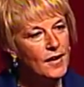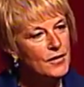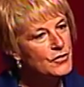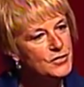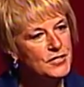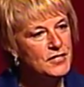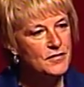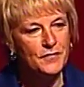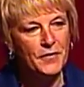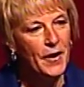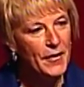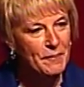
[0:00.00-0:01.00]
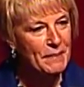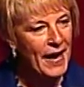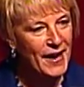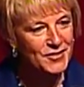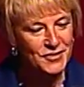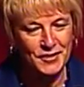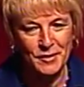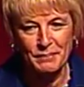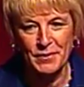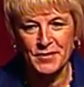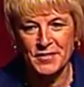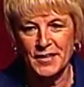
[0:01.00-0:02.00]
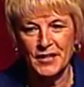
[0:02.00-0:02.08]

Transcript: She's a very passionate person,